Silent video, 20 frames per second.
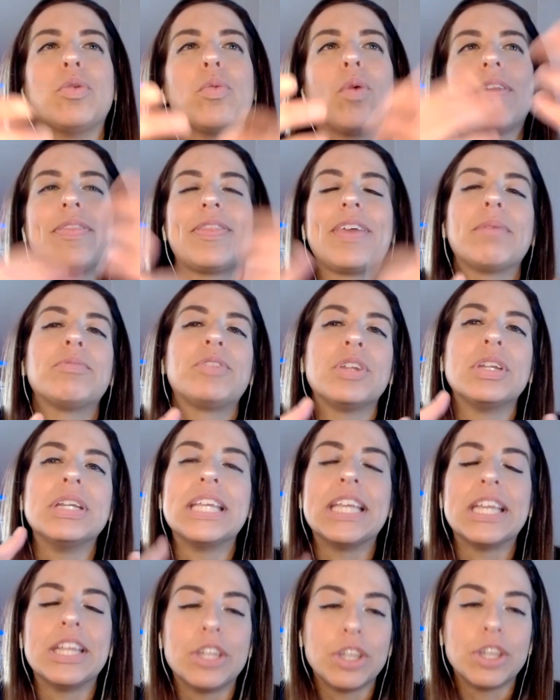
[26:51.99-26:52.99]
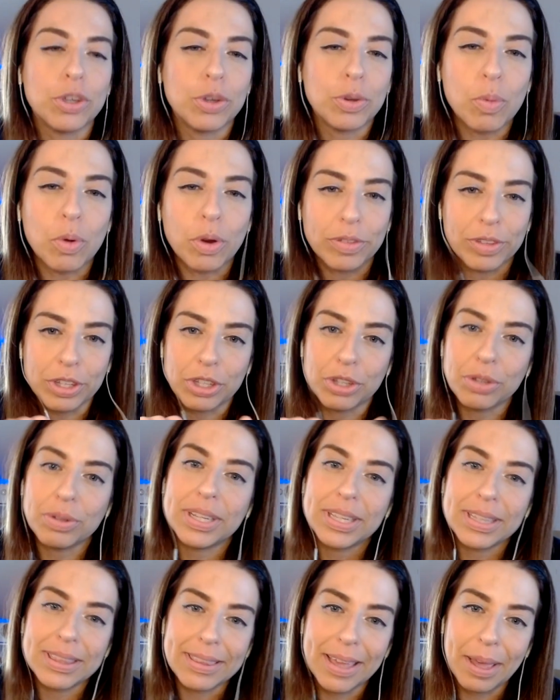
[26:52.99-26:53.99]
You want them to need you more than you
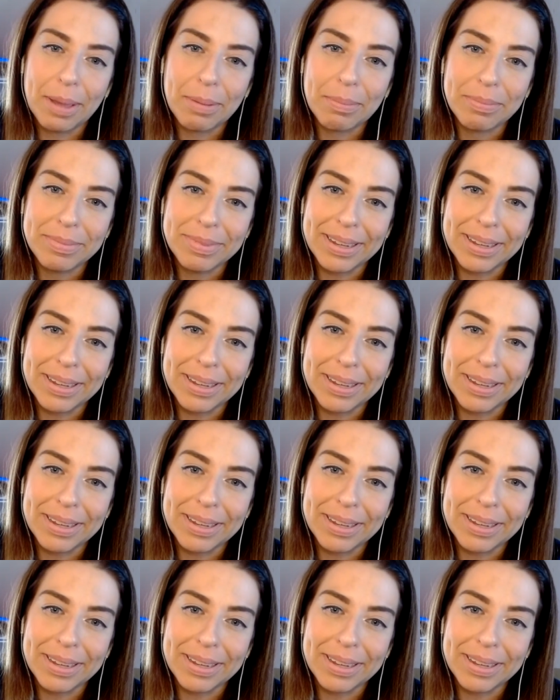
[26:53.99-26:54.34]
need them.